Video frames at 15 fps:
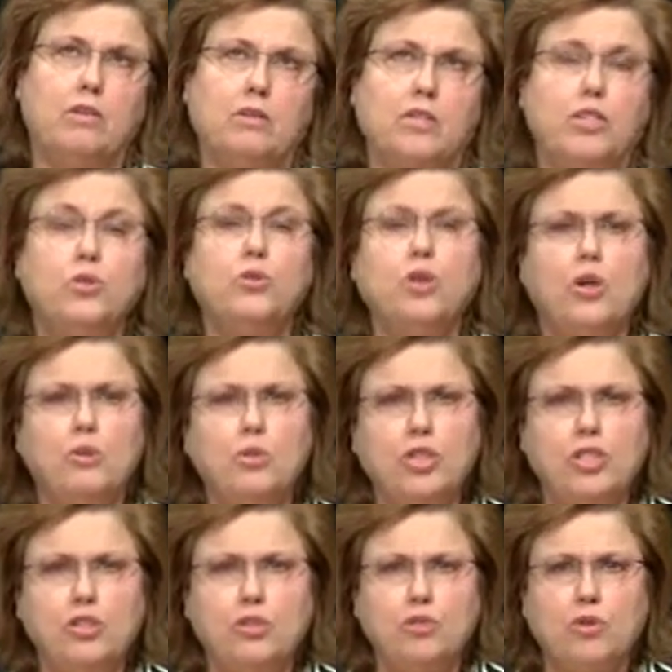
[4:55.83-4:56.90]
glucose
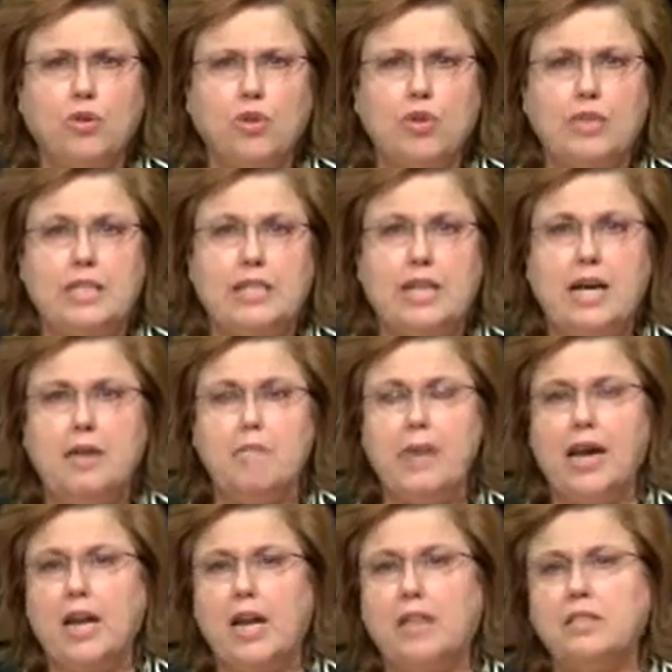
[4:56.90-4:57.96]
control in
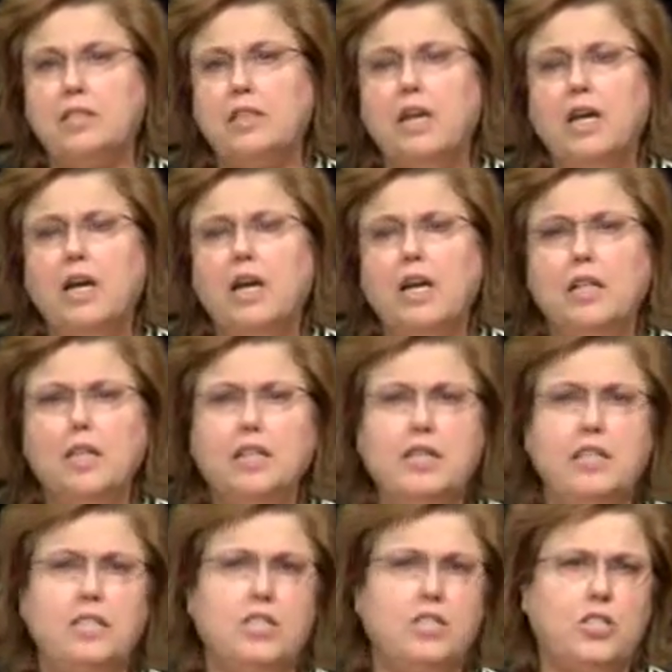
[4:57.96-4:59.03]
diabetics,
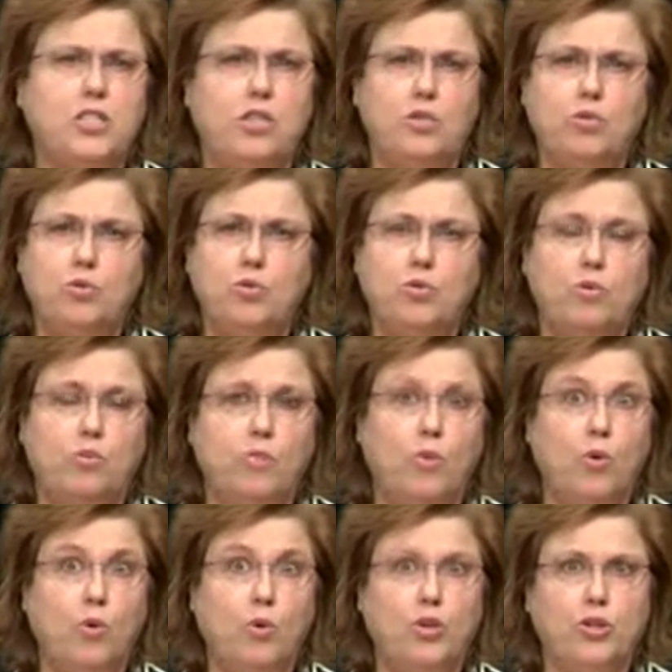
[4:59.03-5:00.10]
leads to
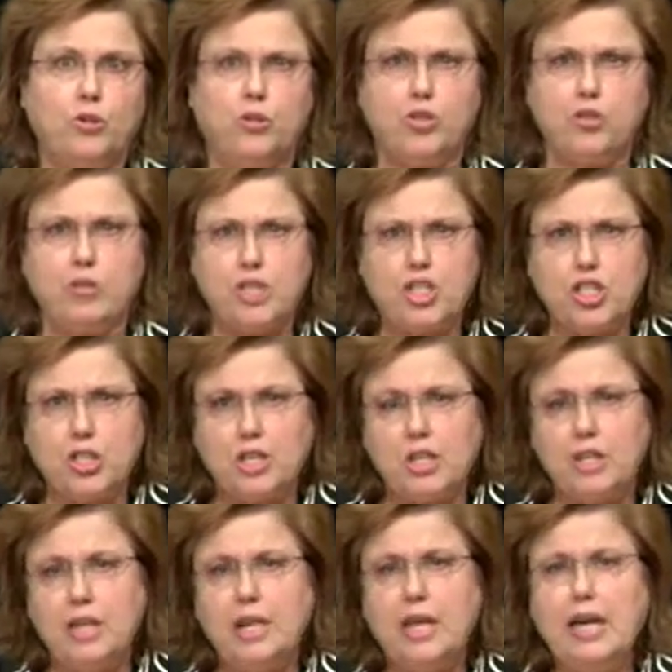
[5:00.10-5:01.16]
poor
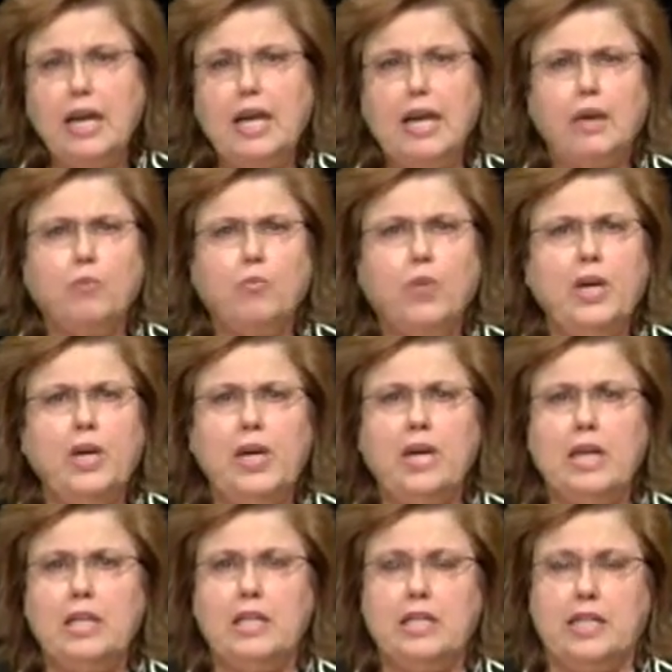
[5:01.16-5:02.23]
nutrition. We
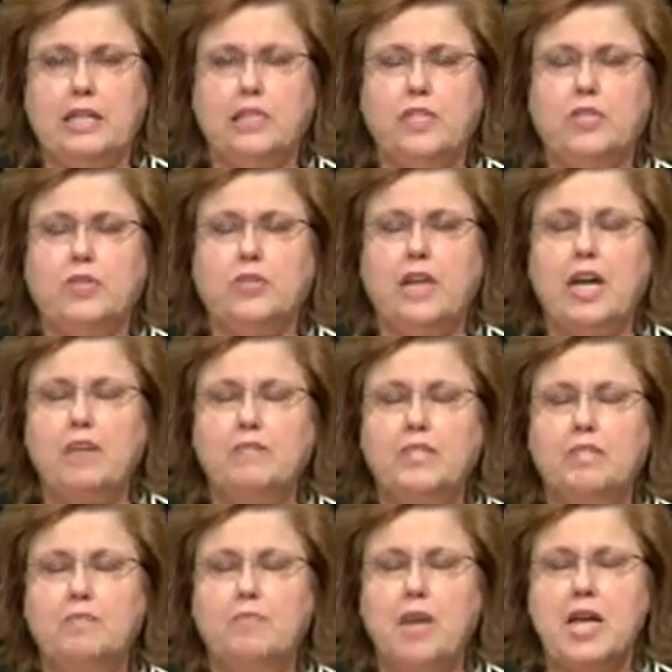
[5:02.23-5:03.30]
in dentistry have
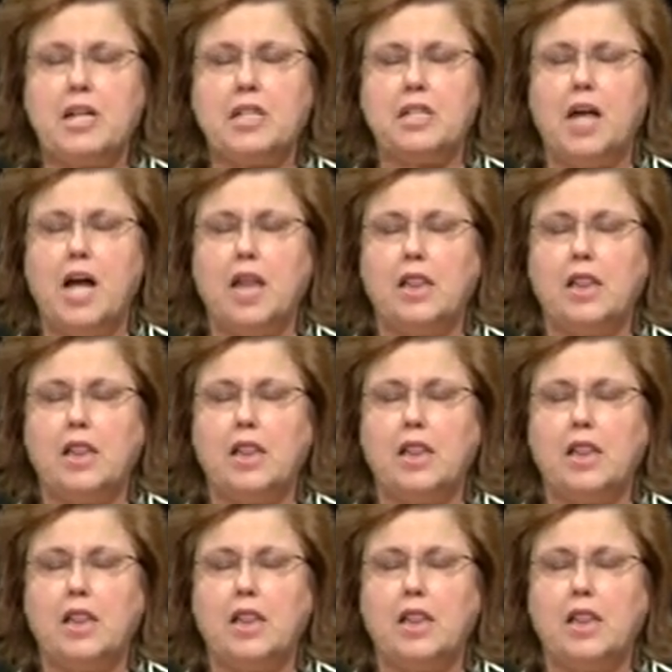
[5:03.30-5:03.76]
spent a